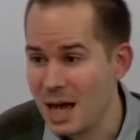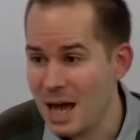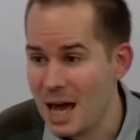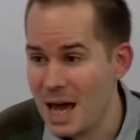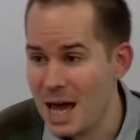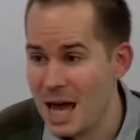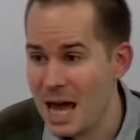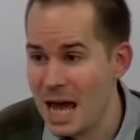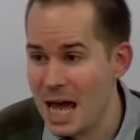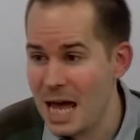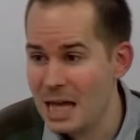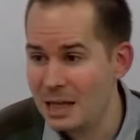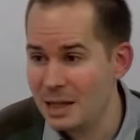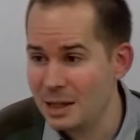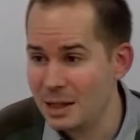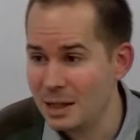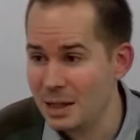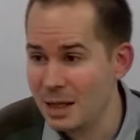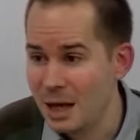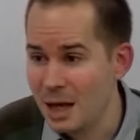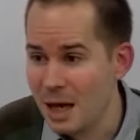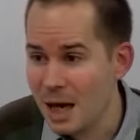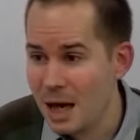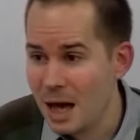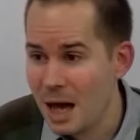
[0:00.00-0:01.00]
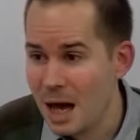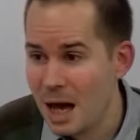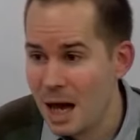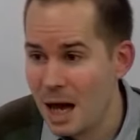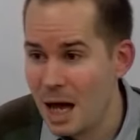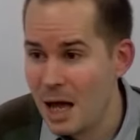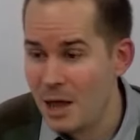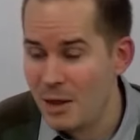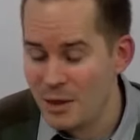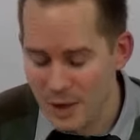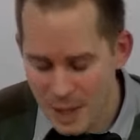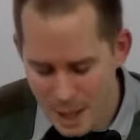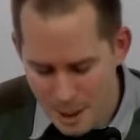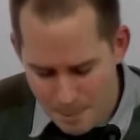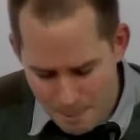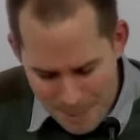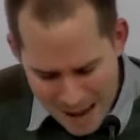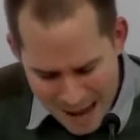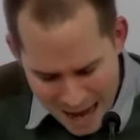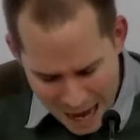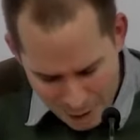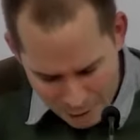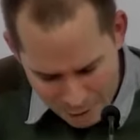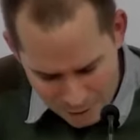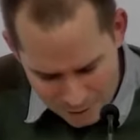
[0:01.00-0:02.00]
In the
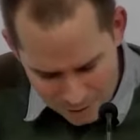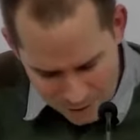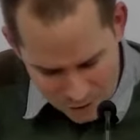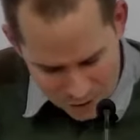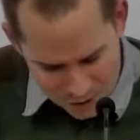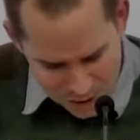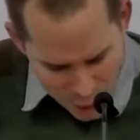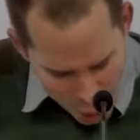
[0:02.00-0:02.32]
apparent